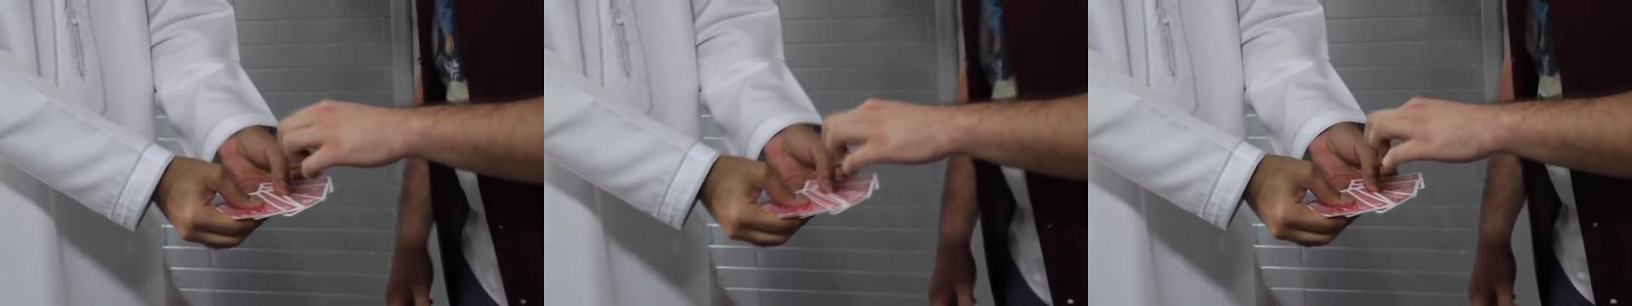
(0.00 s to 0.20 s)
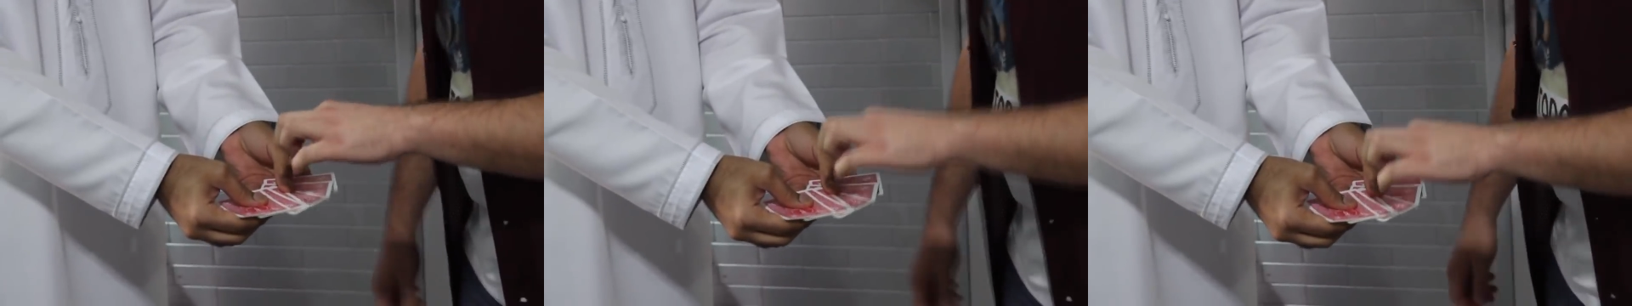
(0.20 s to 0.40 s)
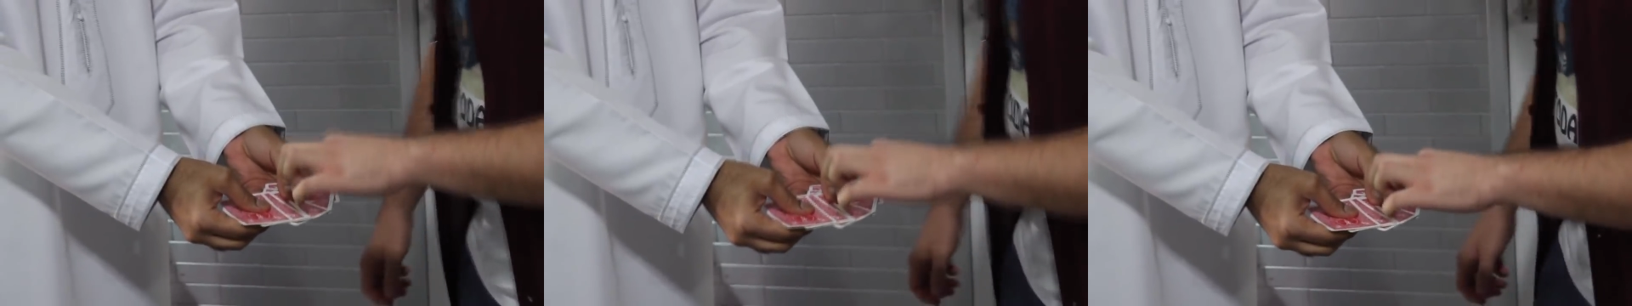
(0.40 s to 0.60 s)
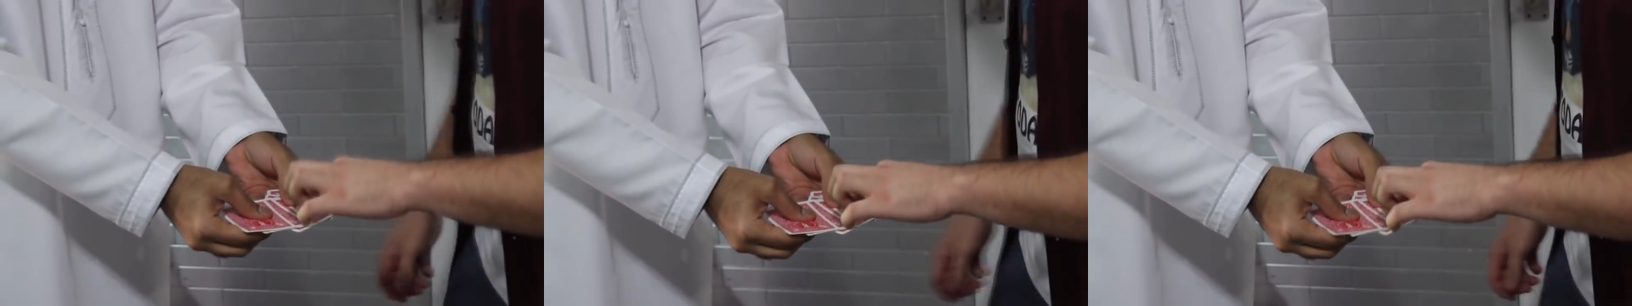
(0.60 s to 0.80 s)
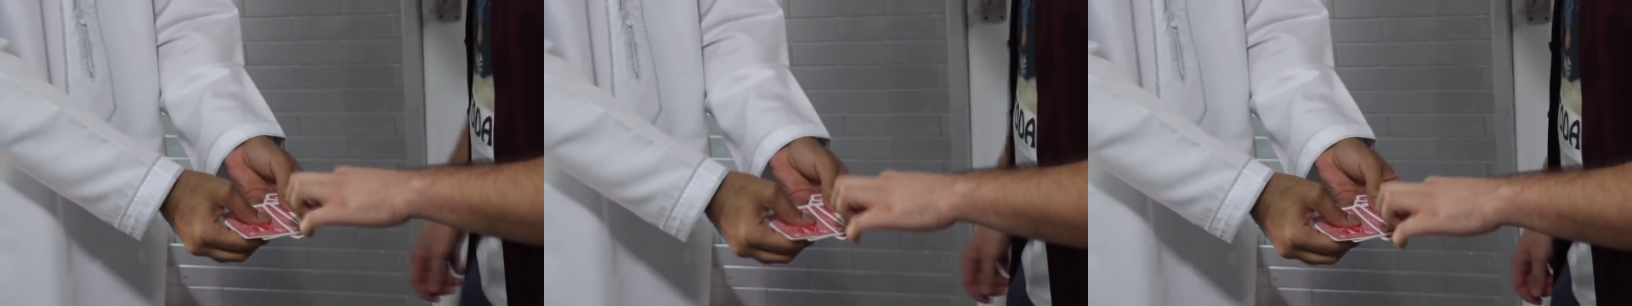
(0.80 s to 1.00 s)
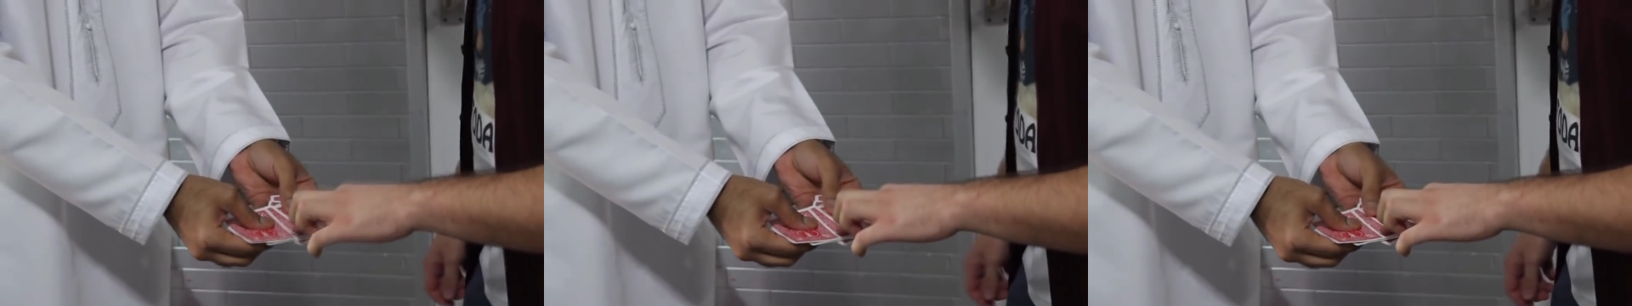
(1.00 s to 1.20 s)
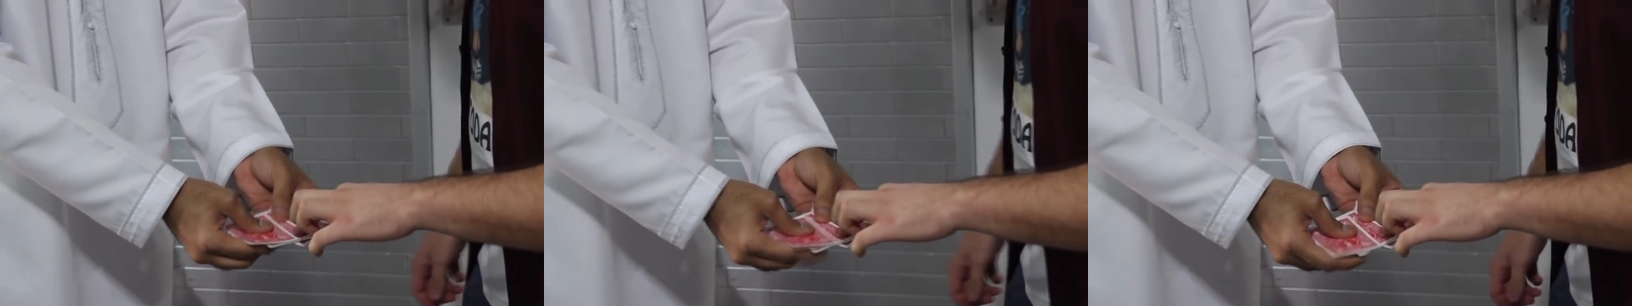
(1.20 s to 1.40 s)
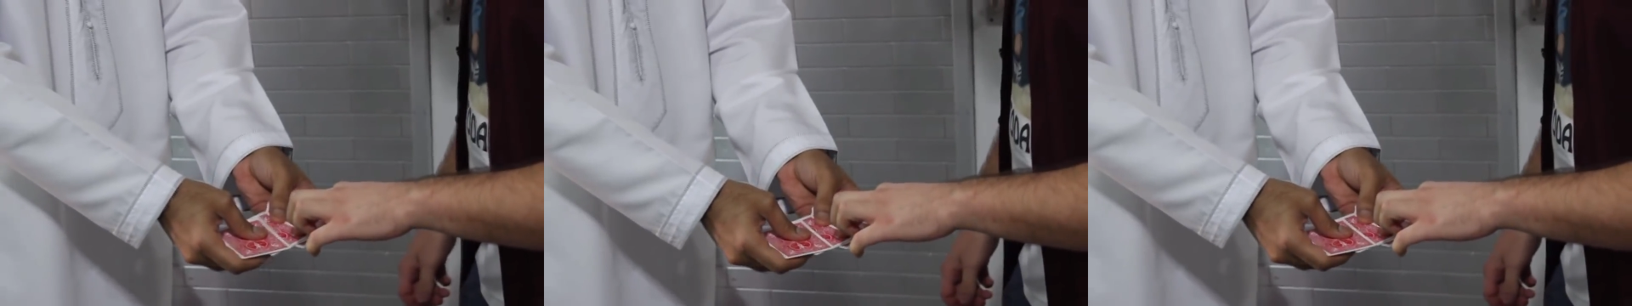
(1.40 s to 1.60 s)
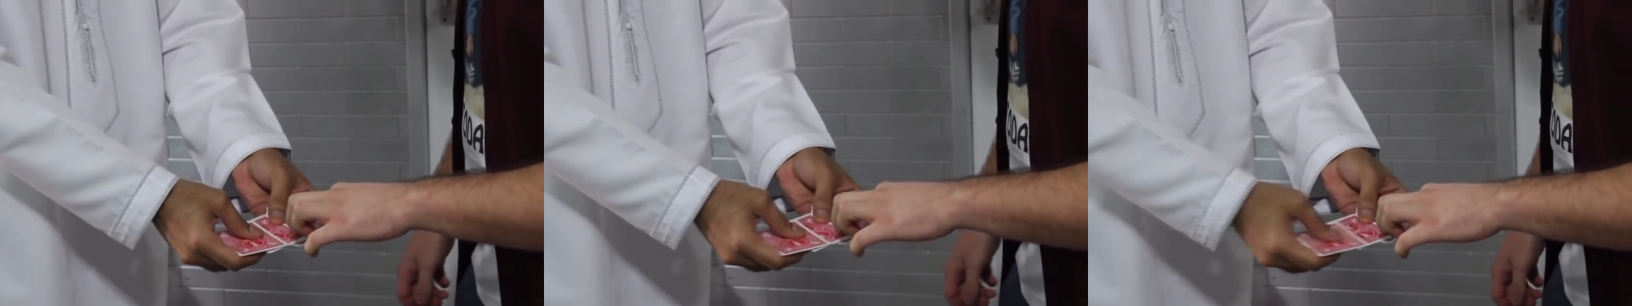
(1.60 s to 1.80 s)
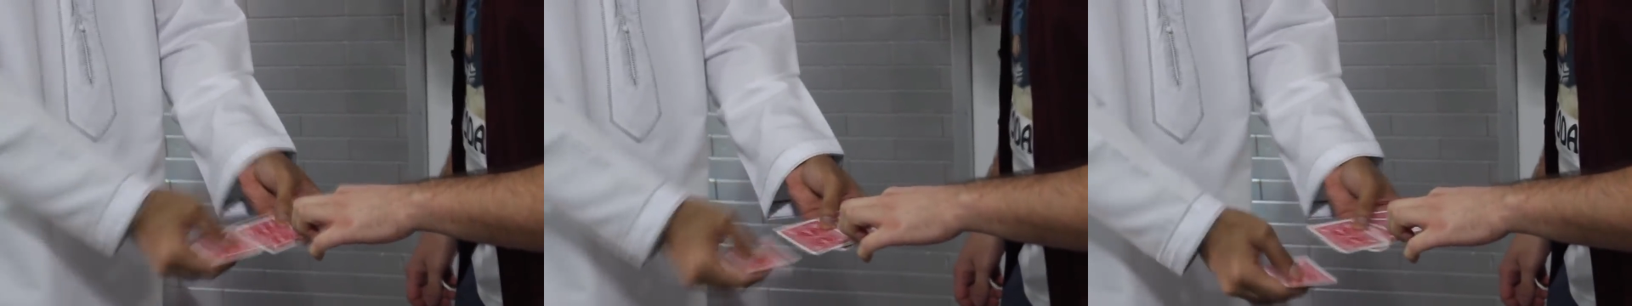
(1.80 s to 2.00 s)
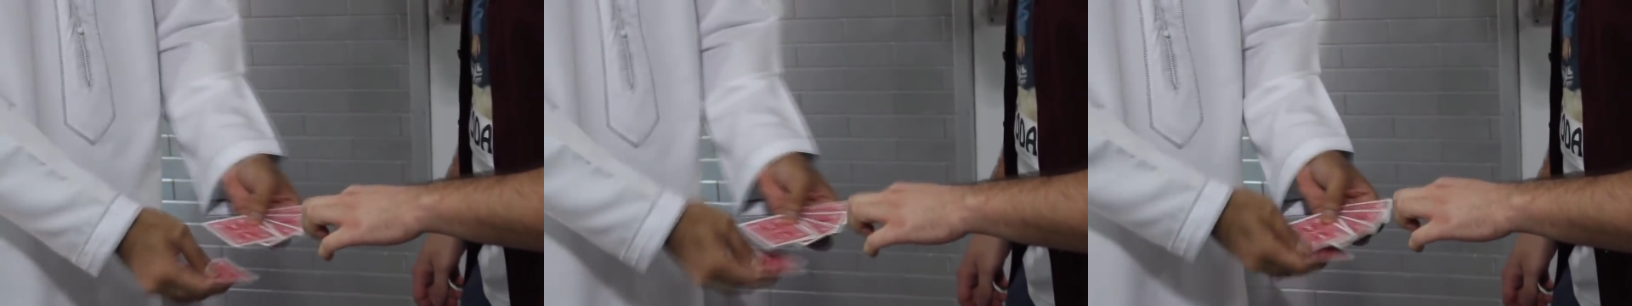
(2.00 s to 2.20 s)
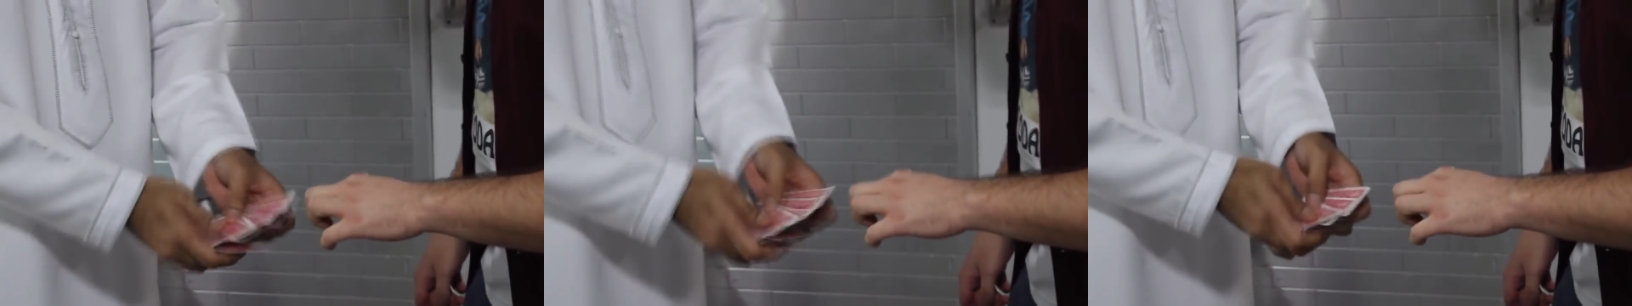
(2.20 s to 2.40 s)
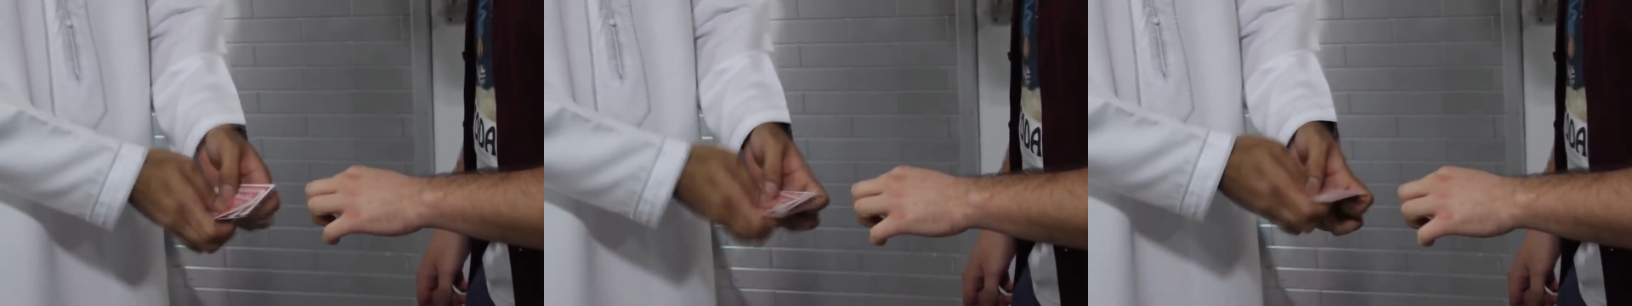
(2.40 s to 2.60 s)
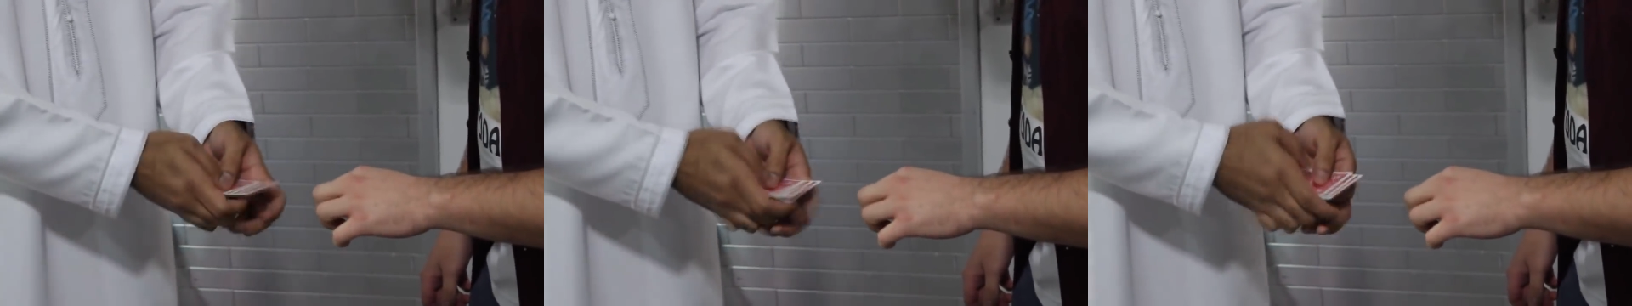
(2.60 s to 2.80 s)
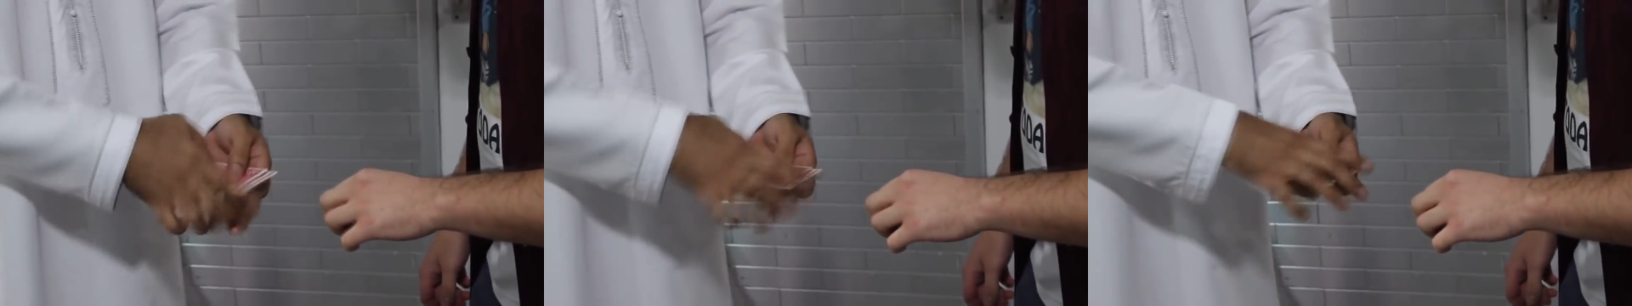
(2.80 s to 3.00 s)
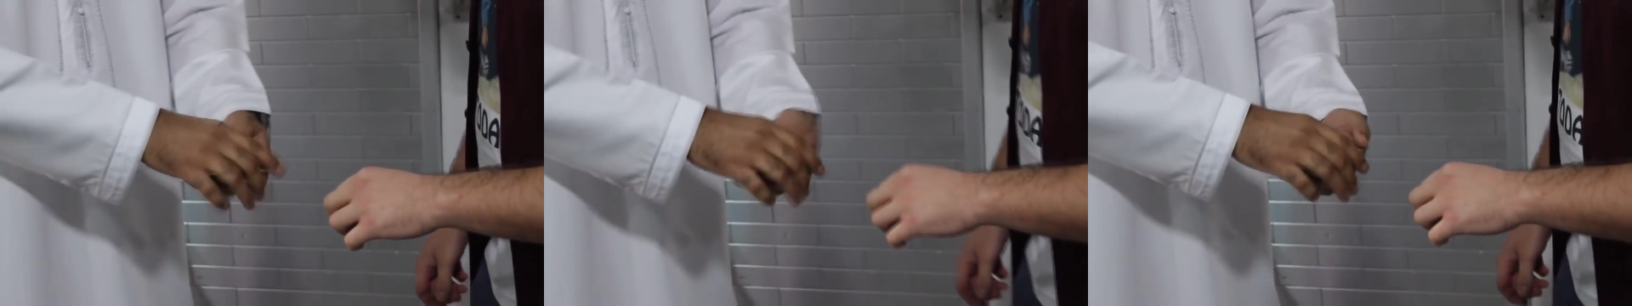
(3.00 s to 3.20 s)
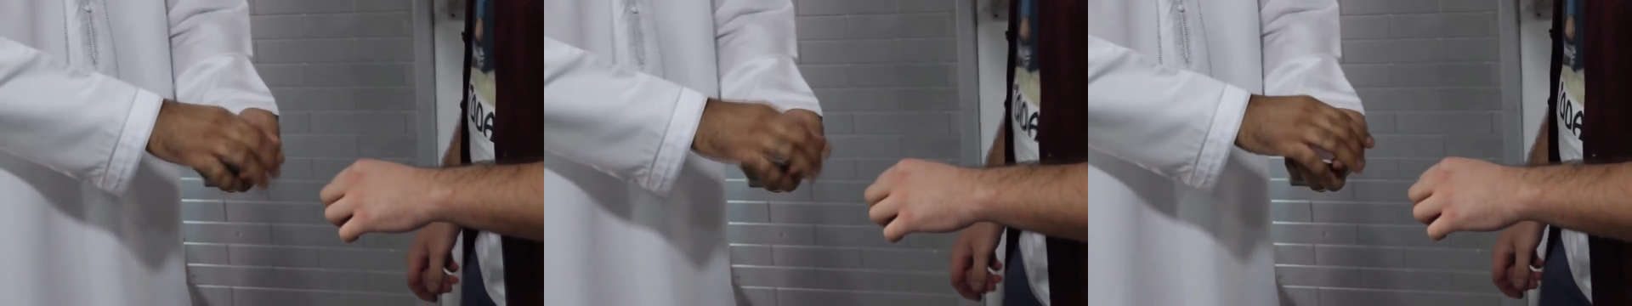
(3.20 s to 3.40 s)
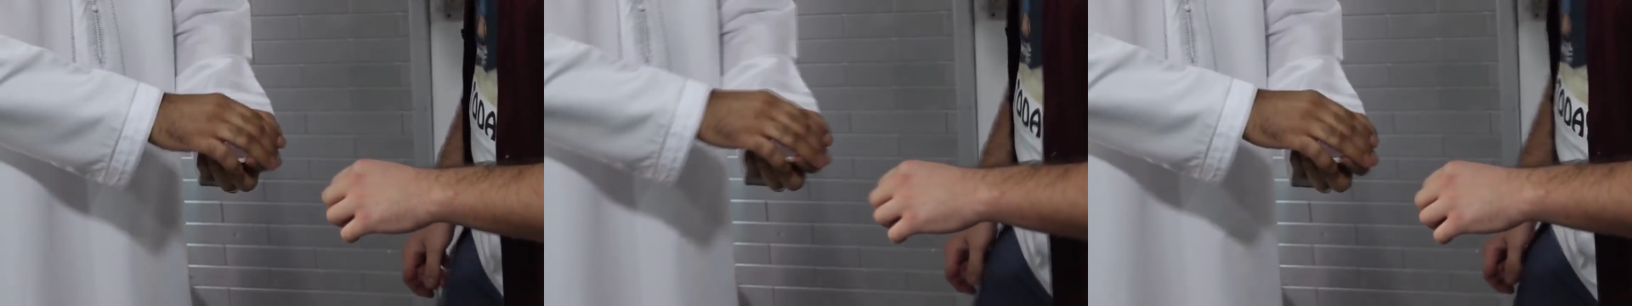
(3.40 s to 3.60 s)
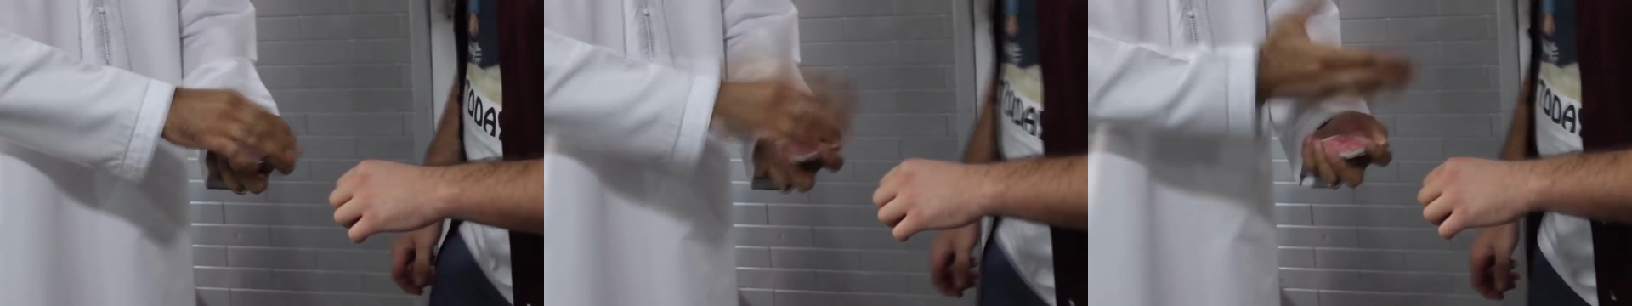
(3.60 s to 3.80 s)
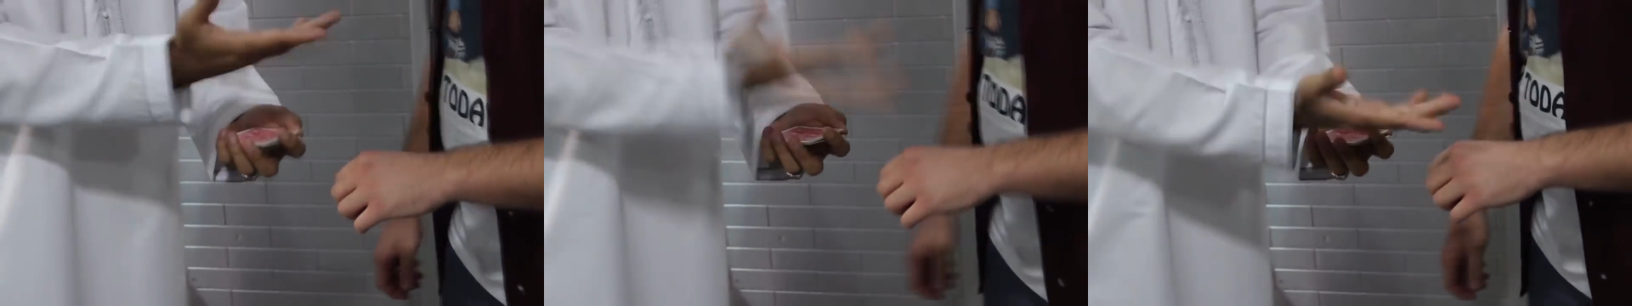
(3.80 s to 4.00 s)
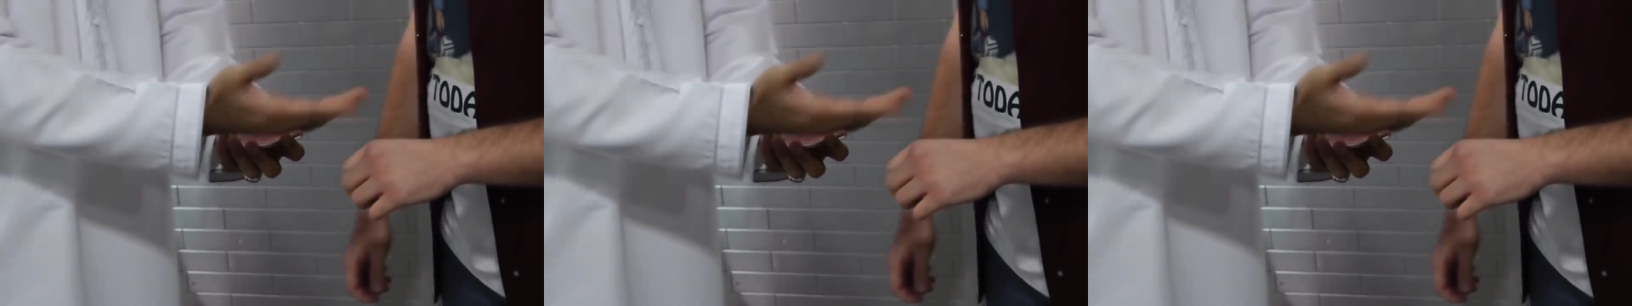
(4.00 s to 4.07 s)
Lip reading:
[unreadable: no face in view]